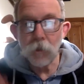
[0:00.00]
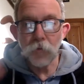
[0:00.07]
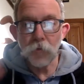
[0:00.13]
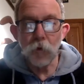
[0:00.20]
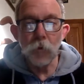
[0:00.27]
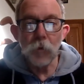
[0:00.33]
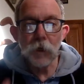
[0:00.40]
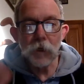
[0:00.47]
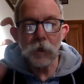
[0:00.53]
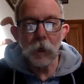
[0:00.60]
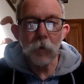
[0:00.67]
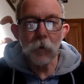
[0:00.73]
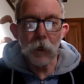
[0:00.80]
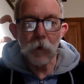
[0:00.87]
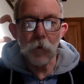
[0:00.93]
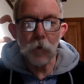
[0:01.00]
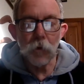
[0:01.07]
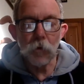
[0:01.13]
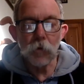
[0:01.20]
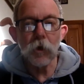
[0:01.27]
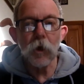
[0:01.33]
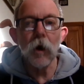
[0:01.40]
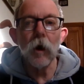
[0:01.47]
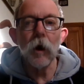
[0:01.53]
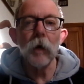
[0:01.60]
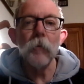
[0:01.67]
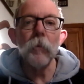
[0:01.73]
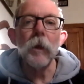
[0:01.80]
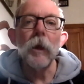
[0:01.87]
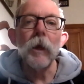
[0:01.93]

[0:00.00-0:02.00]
filming something in real time,